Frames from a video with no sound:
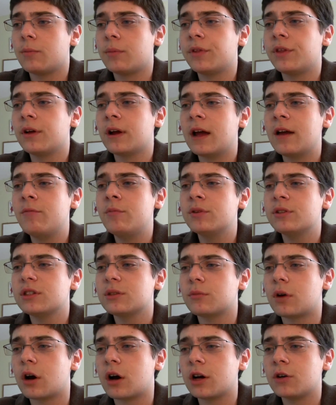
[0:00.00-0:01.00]
but there have been
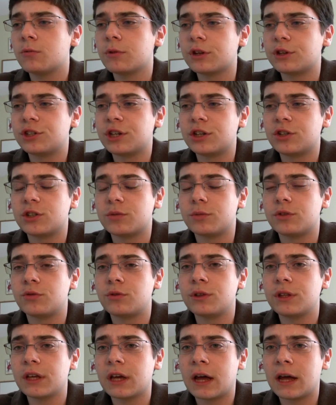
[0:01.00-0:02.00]
some hardware changes
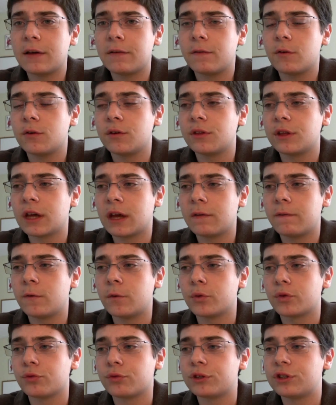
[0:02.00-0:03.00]
between the iPhone and the
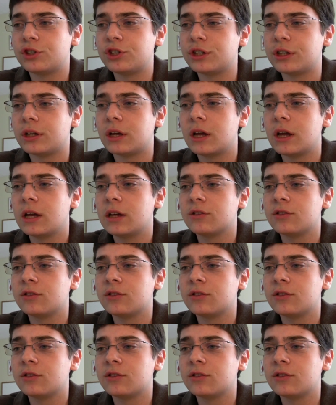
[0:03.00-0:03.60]
iPhone 3G,